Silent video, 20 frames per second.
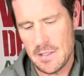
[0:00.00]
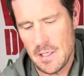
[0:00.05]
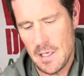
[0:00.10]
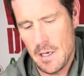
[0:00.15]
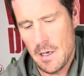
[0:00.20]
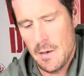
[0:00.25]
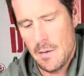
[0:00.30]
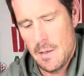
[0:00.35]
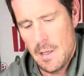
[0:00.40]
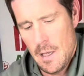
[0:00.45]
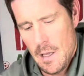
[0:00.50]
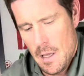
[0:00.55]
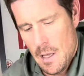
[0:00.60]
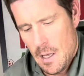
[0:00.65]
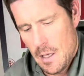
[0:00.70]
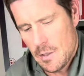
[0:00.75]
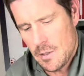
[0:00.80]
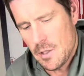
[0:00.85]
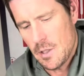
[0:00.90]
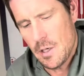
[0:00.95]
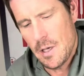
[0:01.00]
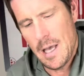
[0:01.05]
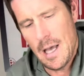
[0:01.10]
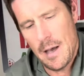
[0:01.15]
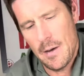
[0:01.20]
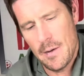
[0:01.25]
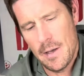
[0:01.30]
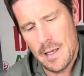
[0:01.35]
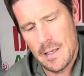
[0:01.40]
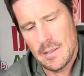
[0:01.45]
so I'll show you
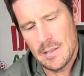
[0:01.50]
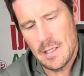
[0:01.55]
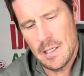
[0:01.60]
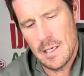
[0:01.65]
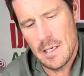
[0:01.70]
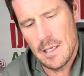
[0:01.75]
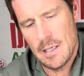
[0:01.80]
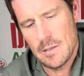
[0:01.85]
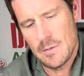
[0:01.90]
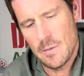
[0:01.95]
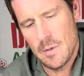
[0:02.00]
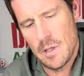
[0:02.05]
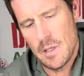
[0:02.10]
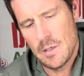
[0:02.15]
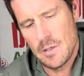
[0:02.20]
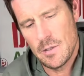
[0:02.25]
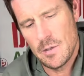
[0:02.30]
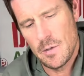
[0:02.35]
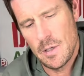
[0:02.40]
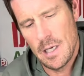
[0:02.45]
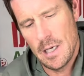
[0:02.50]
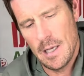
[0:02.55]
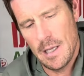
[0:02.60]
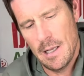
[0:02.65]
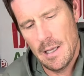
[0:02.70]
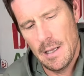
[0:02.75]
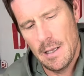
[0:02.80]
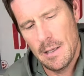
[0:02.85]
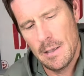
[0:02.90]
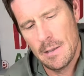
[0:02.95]
how easy it is with a
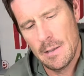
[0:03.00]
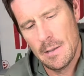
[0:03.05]
drill.